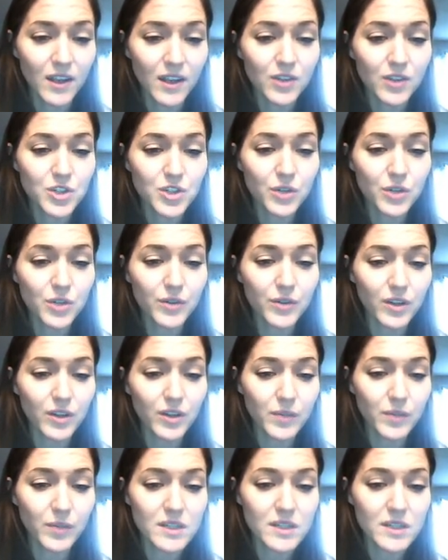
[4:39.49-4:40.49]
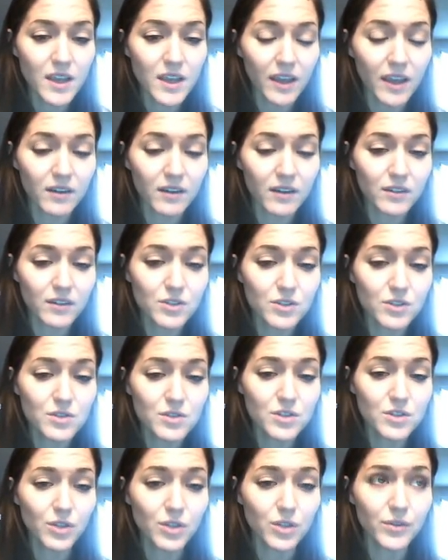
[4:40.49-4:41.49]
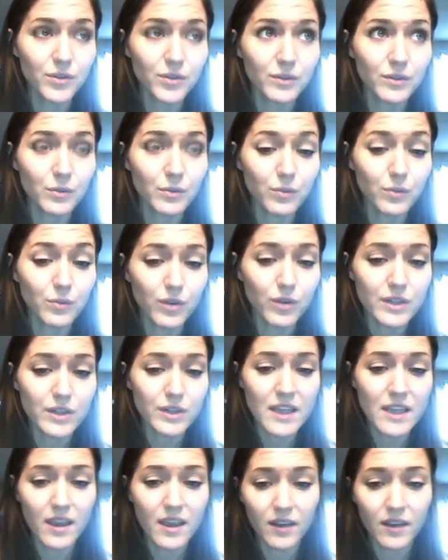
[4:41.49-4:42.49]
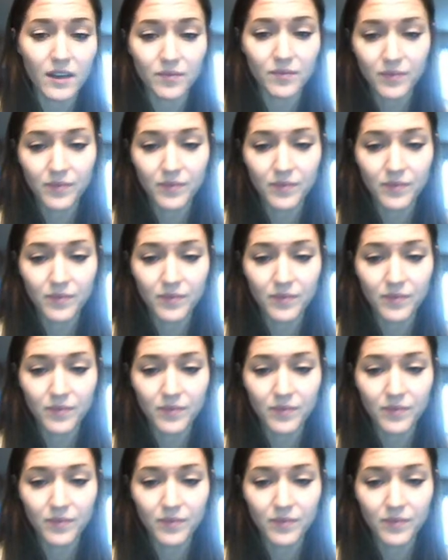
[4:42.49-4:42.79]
Children could be taken. Children were taken.